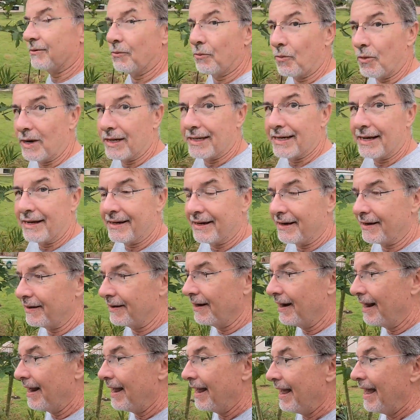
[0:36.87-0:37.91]
one down
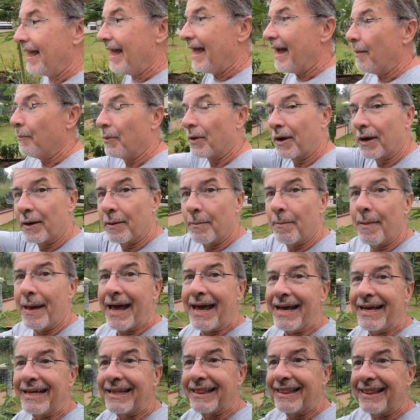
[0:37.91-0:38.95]
here. And we're going to
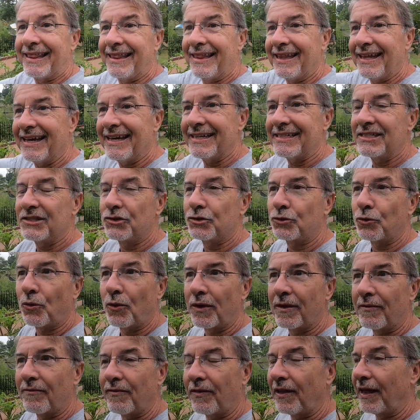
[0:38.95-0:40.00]
make this
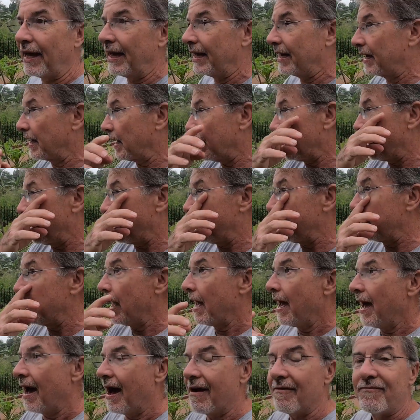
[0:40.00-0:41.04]
sort of like a
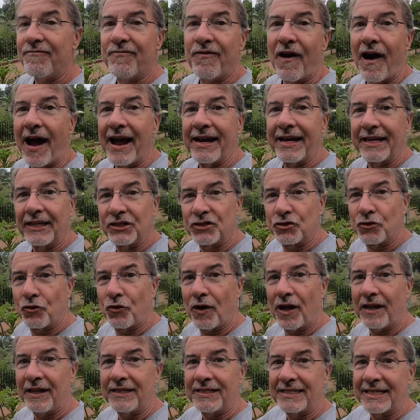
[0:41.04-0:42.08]
vining
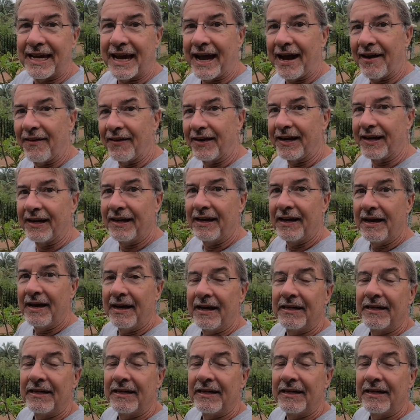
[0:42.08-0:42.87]
trellis area,